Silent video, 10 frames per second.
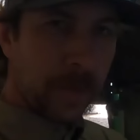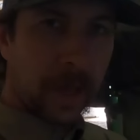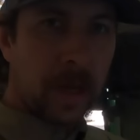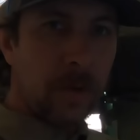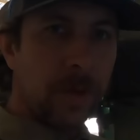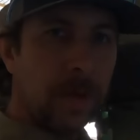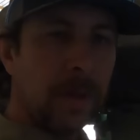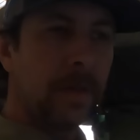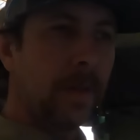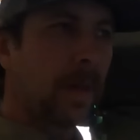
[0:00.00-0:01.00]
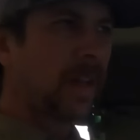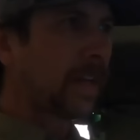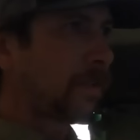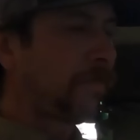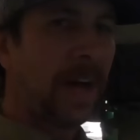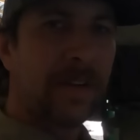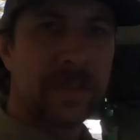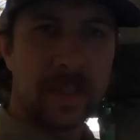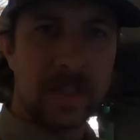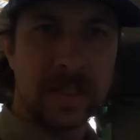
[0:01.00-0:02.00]
I know the
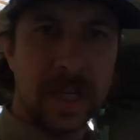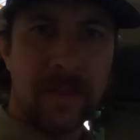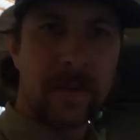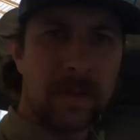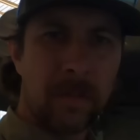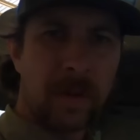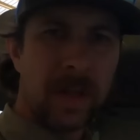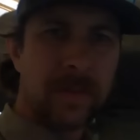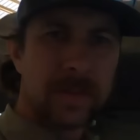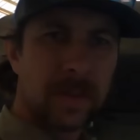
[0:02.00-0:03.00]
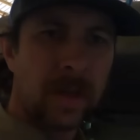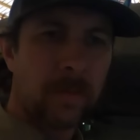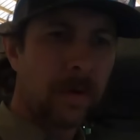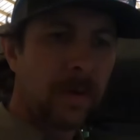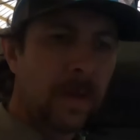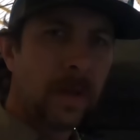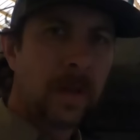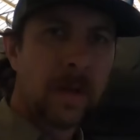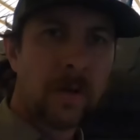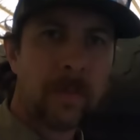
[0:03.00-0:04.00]
567, I believe, is the number
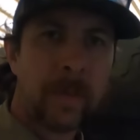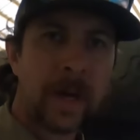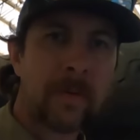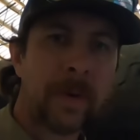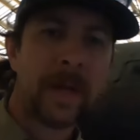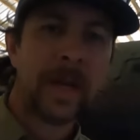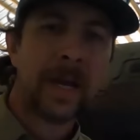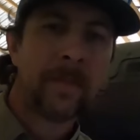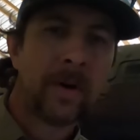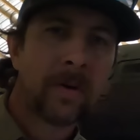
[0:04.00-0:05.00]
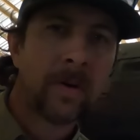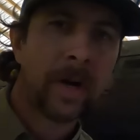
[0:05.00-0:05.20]
on the baler my dad and my uncle